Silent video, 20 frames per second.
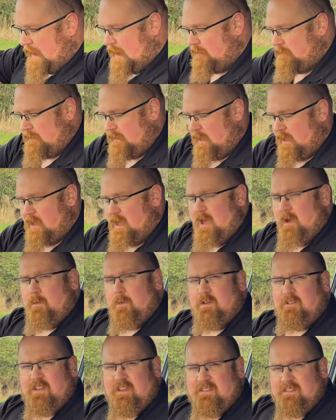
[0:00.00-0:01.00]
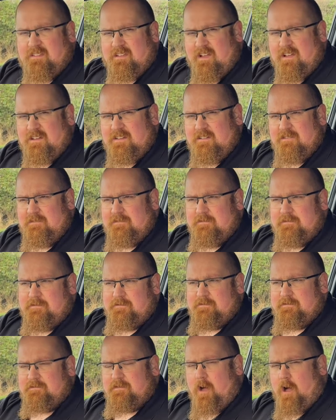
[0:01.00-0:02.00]
area, which is kind
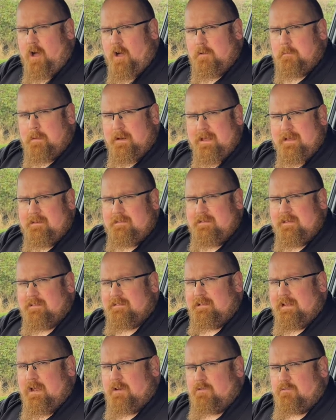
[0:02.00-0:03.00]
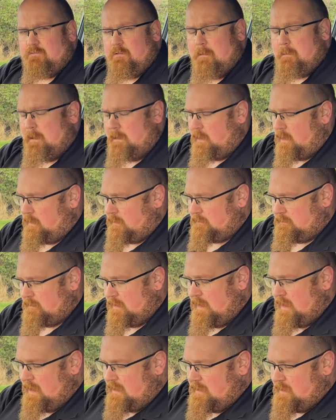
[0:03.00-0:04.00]
of hard plastic slash rubber lined.
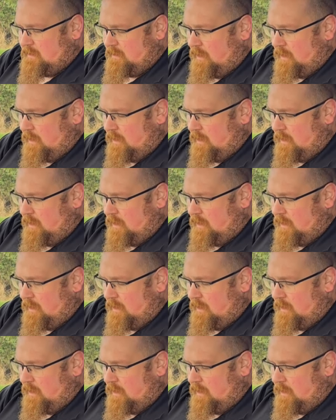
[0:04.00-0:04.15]
You